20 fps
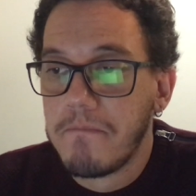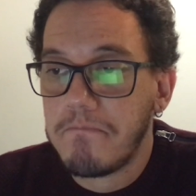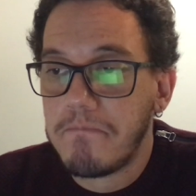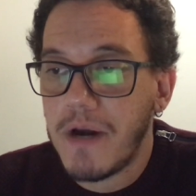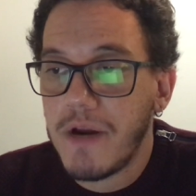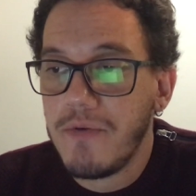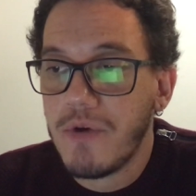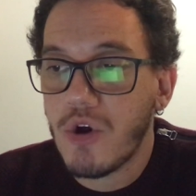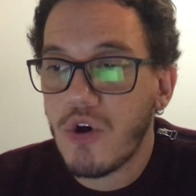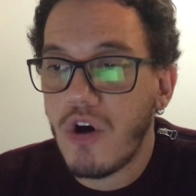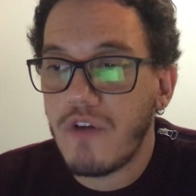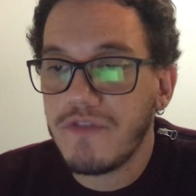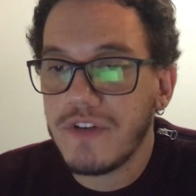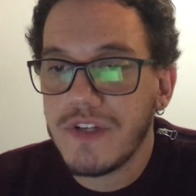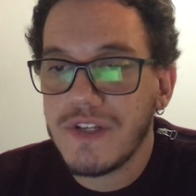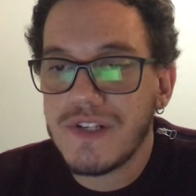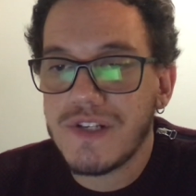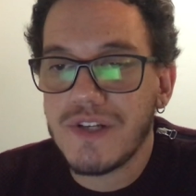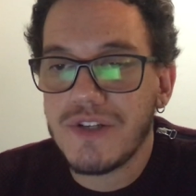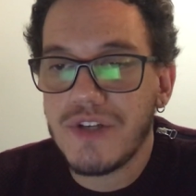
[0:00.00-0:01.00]
By
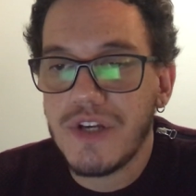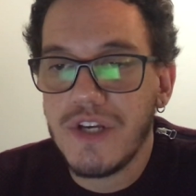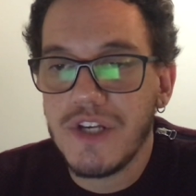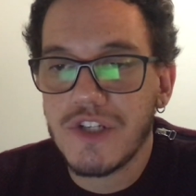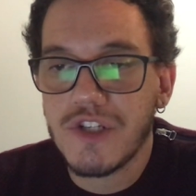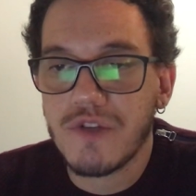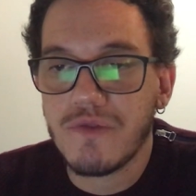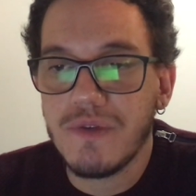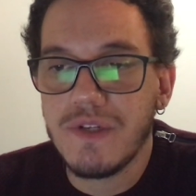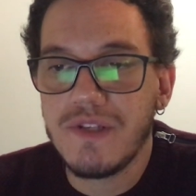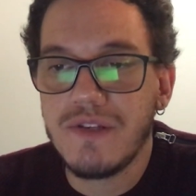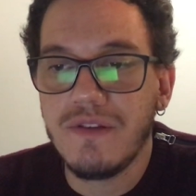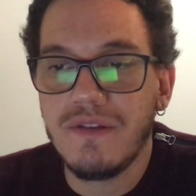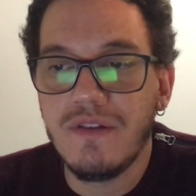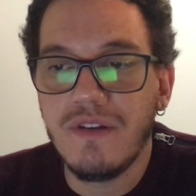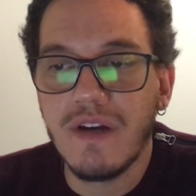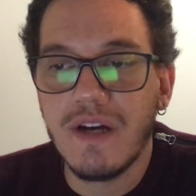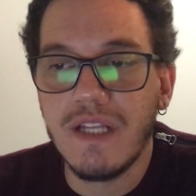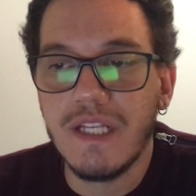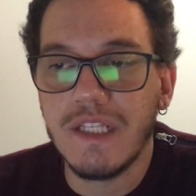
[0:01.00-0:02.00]
recovering such histories in
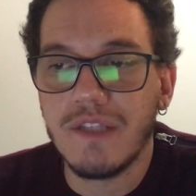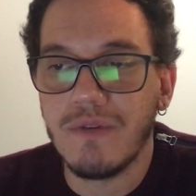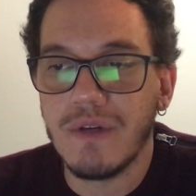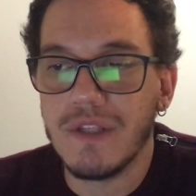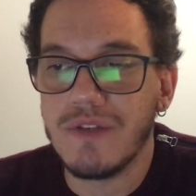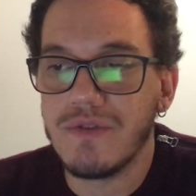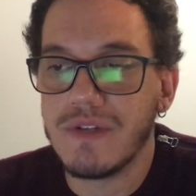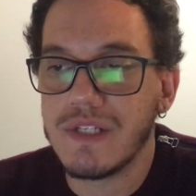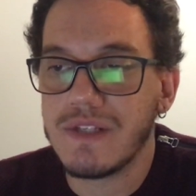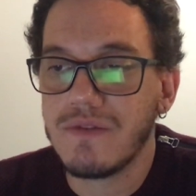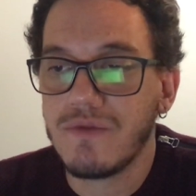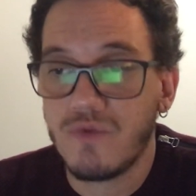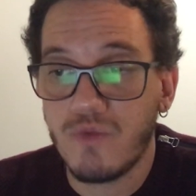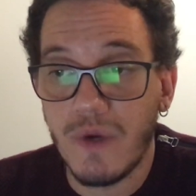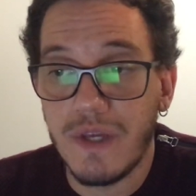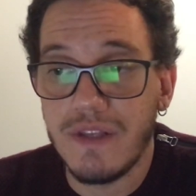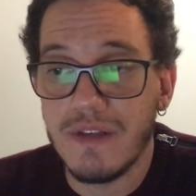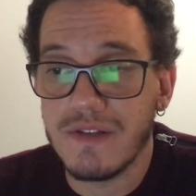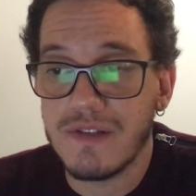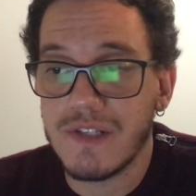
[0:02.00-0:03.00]
the early
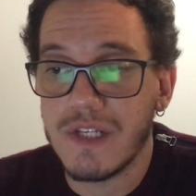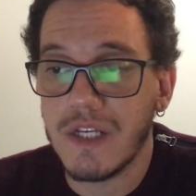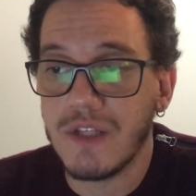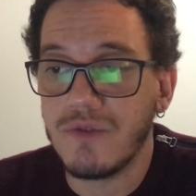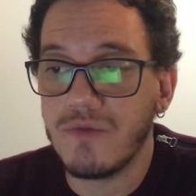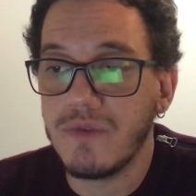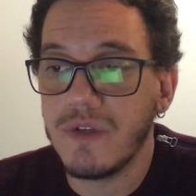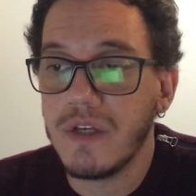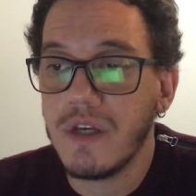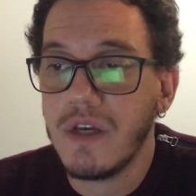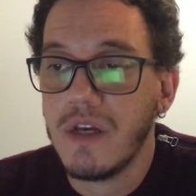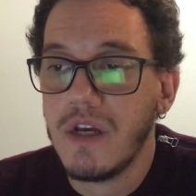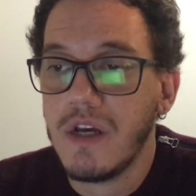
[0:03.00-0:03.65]
20th century,